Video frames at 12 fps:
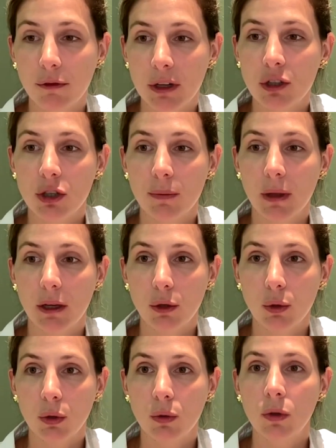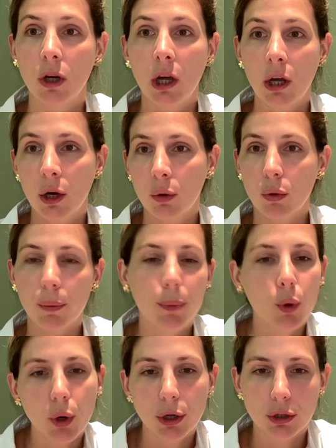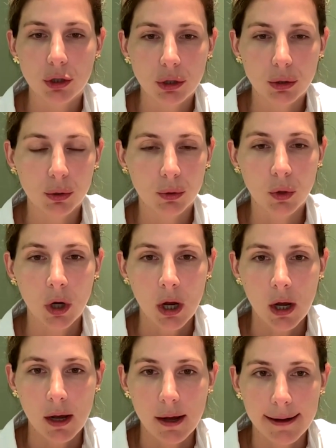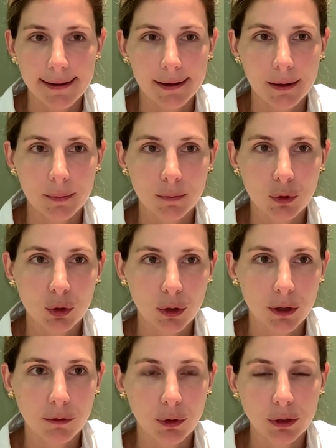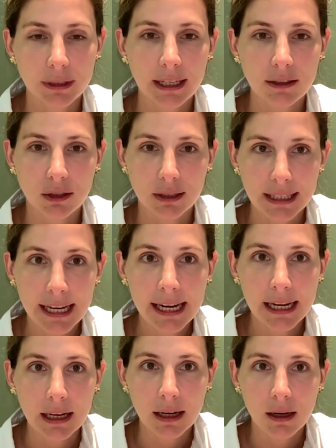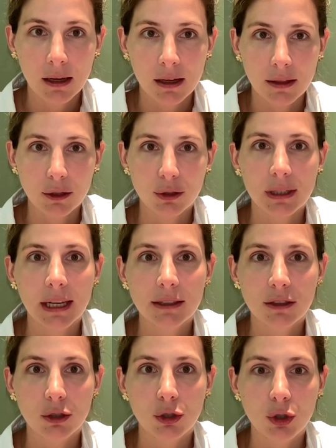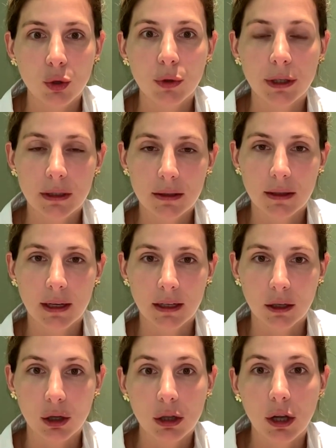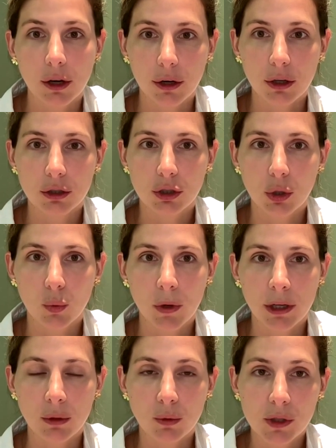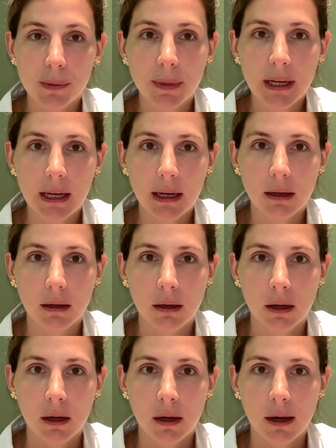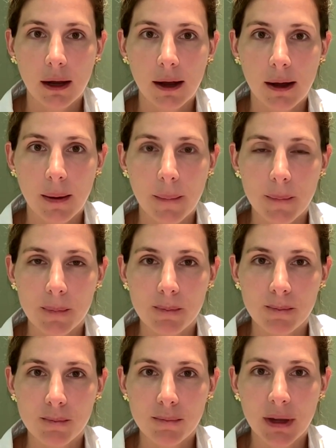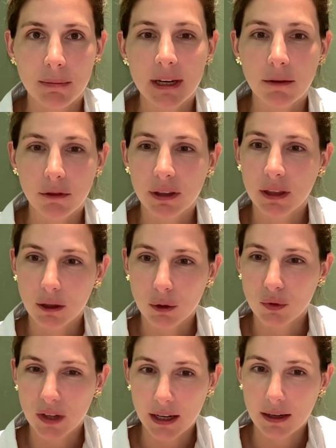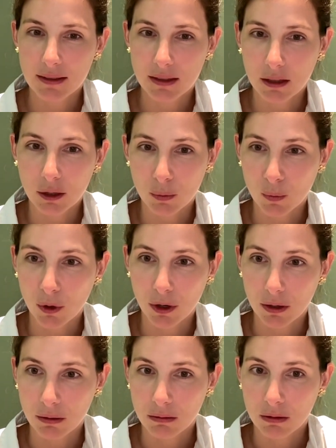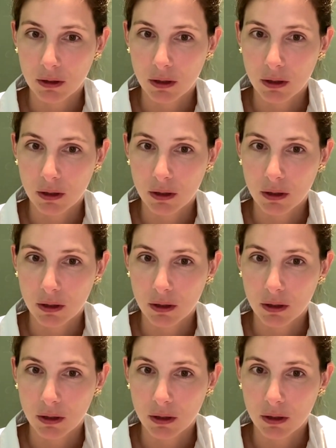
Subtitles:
a friendship that you don't report to, sort of your day to day, there's less noise and clutter. So when you speak, maybe everything you say has a little more